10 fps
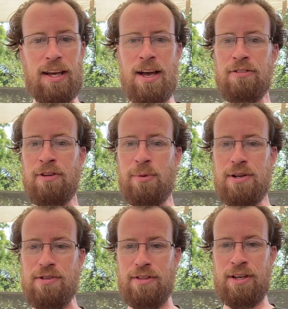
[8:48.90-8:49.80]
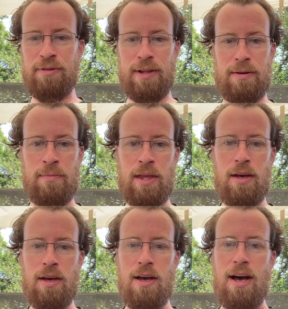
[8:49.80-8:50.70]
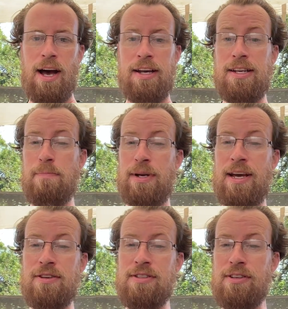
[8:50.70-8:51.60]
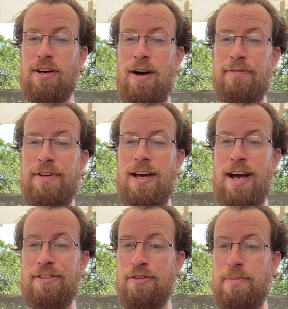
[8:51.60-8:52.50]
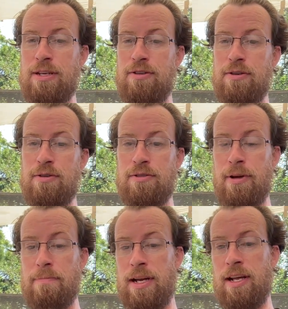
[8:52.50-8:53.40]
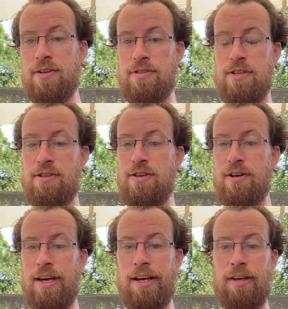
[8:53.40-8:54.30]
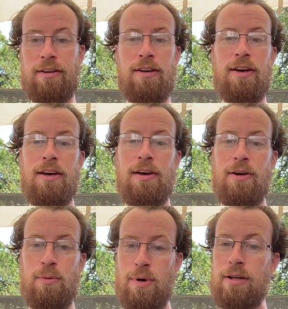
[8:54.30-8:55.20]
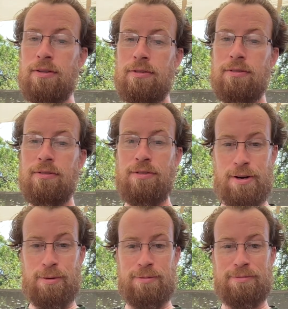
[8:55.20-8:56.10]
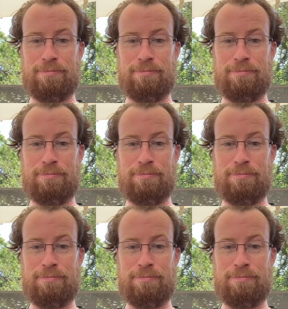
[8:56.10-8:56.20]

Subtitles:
Excellent question. Thanks for that. I dip bananas into coffee asks me, do you dip bananas into your ink? Well, no.